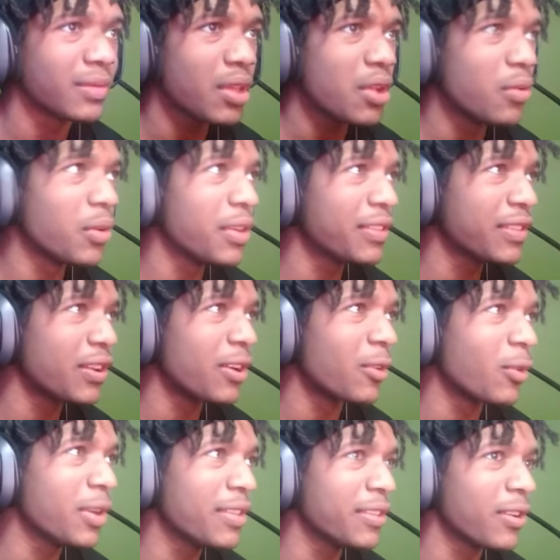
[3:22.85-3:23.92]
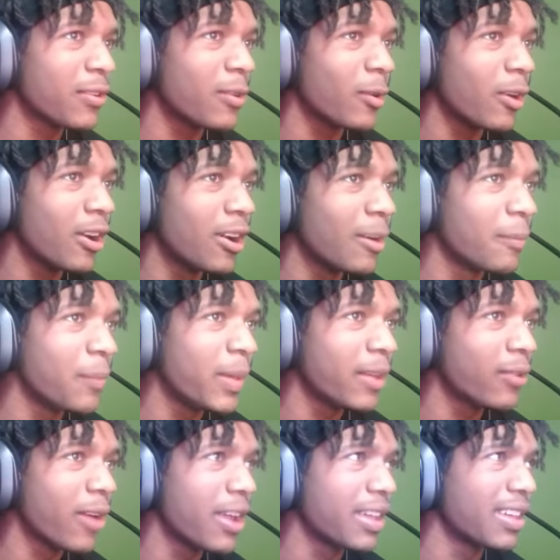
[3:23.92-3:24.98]
what is your what is your uh, peak
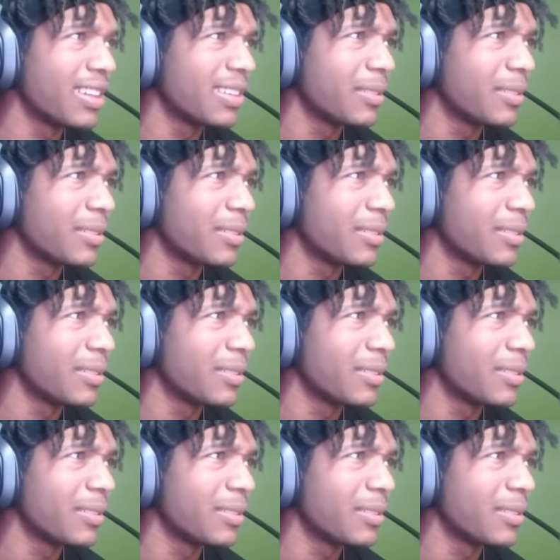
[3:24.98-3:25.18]
rank in